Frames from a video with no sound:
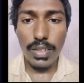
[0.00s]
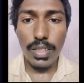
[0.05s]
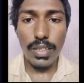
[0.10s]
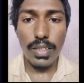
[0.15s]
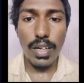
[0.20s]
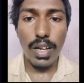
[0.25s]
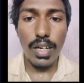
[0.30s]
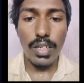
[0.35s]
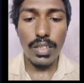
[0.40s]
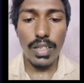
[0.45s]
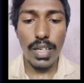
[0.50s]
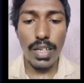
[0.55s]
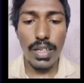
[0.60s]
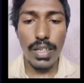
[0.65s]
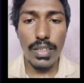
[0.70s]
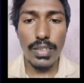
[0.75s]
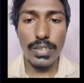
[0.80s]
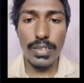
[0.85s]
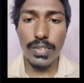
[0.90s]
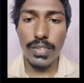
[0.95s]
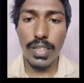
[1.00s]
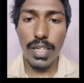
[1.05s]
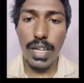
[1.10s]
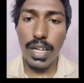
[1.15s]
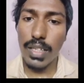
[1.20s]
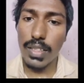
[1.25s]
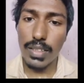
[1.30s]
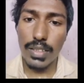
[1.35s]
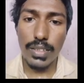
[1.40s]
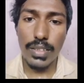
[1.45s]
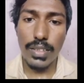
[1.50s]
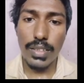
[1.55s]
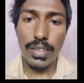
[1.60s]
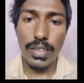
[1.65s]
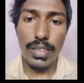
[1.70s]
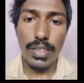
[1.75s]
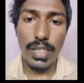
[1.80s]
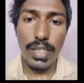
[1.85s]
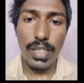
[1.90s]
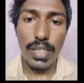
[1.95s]
that not occurs in other.
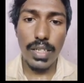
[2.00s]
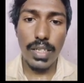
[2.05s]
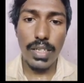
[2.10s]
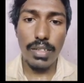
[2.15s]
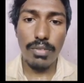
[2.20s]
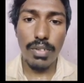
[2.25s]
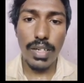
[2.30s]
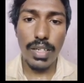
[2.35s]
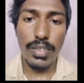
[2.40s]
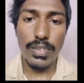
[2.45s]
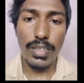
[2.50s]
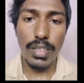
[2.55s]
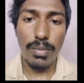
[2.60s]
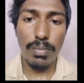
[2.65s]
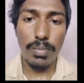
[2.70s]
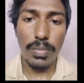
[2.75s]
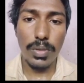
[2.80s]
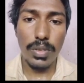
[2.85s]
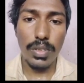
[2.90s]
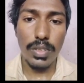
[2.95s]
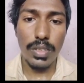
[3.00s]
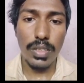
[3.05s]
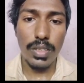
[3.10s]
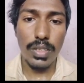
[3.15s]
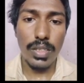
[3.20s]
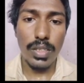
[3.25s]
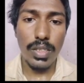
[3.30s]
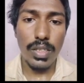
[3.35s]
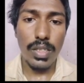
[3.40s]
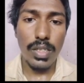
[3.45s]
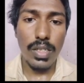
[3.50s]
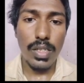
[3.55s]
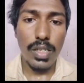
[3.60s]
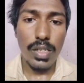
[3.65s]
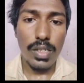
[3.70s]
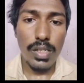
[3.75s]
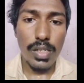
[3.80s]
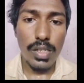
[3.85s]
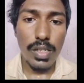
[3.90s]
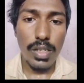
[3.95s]
For example,
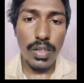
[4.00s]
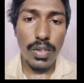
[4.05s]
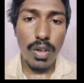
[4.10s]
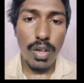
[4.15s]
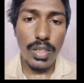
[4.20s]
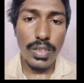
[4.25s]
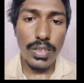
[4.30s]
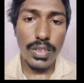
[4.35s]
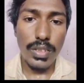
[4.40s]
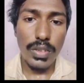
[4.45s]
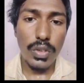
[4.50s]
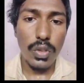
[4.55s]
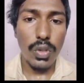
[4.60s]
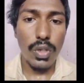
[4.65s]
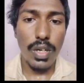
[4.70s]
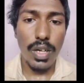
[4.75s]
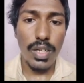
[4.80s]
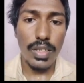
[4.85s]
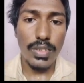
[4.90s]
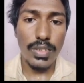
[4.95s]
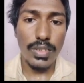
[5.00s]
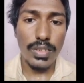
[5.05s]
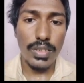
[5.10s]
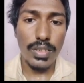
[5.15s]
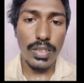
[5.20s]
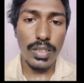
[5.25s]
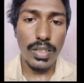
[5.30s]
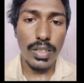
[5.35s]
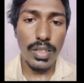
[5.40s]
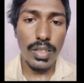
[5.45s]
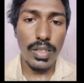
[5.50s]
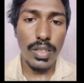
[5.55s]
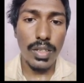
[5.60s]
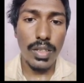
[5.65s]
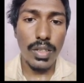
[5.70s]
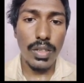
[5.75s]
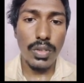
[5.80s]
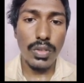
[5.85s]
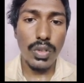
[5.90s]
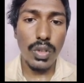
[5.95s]
tossing two coins.
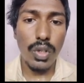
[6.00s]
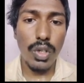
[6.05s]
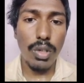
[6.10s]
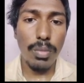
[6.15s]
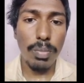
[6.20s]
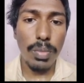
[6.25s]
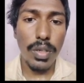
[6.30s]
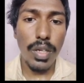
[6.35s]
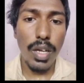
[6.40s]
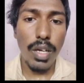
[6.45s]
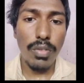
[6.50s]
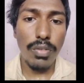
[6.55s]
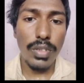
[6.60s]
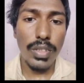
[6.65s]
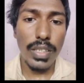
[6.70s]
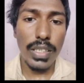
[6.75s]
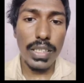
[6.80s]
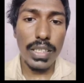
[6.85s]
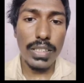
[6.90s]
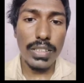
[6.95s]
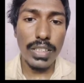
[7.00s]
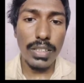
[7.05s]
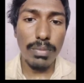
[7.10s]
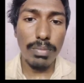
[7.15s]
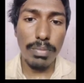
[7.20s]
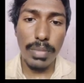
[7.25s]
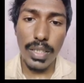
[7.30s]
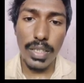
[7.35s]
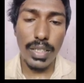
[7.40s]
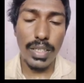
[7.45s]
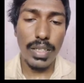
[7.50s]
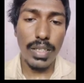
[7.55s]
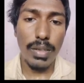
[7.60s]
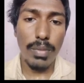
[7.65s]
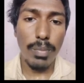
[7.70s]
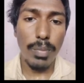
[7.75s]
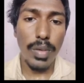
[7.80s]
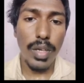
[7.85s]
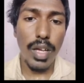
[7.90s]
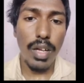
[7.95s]
So P of interaction B,
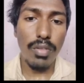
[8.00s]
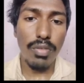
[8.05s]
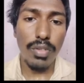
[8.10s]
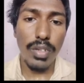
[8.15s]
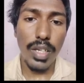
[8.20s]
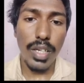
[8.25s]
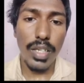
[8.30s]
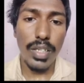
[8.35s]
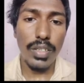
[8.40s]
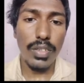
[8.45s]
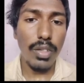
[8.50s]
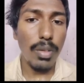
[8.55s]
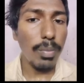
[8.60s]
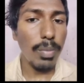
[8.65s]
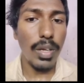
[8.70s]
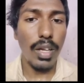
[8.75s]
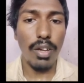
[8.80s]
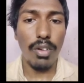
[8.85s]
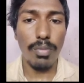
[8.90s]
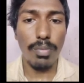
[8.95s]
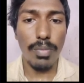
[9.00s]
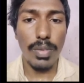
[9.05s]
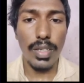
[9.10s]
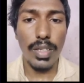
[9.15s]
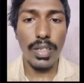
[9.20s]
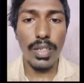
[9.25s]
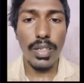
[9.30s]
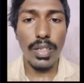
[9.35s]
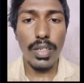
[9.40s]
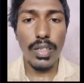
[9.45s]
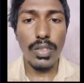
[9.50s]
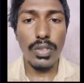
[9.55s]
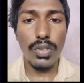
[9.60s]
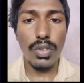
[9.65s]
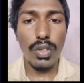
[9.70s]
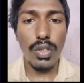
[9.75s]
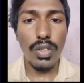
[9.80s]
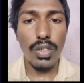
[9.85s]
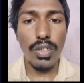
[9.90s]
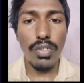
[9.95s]
P of A into P of B.
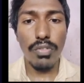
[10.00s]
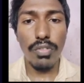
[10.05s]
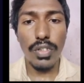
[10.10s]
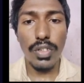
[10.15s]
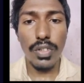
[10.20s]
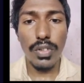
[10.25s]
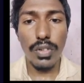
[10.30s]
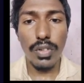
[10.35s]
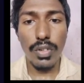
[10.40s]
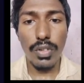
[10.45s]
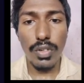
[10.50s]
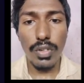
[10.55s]
So if you